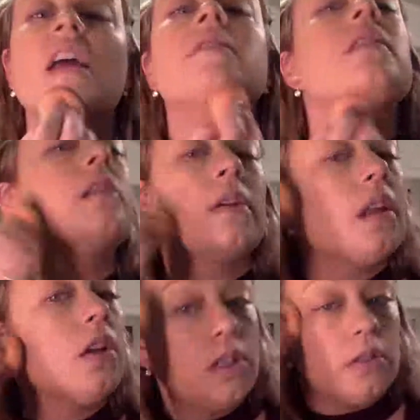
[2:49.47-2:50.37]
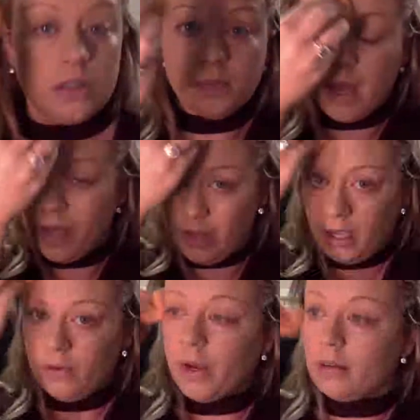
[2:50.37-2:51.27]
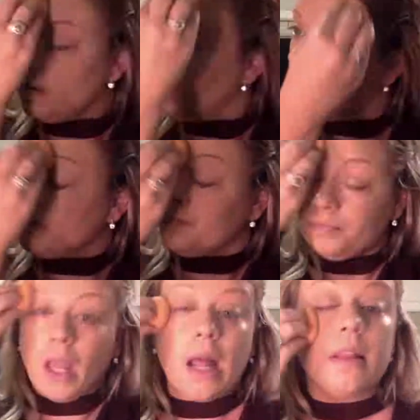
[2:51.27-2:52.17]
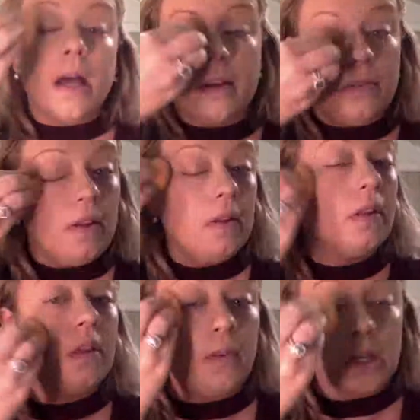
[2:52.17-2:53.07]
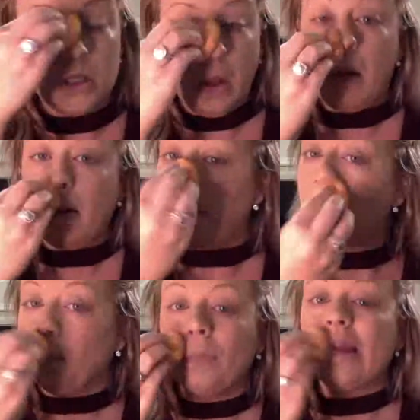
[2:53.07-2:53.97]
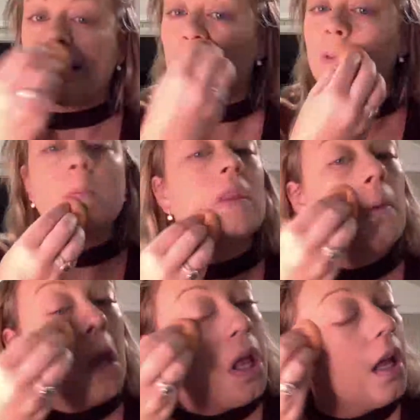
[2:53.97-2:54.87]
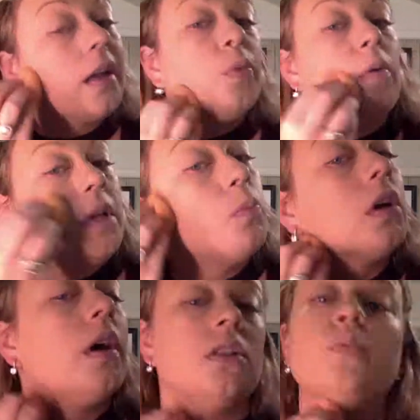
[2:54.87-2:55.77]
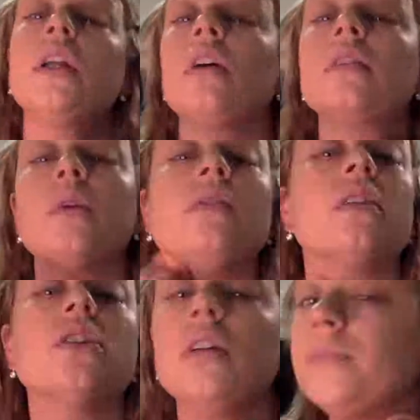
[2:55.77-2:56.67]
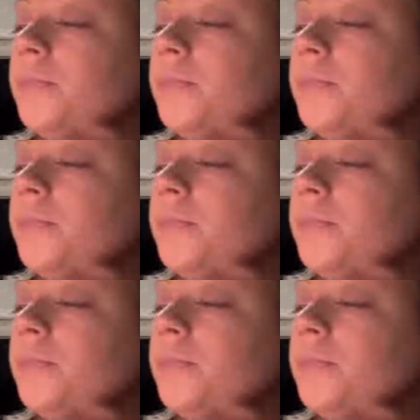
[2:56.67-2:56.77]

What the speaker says: So you'll see me here just patting it all around my face. You don't want to rub, you just want to pat, but I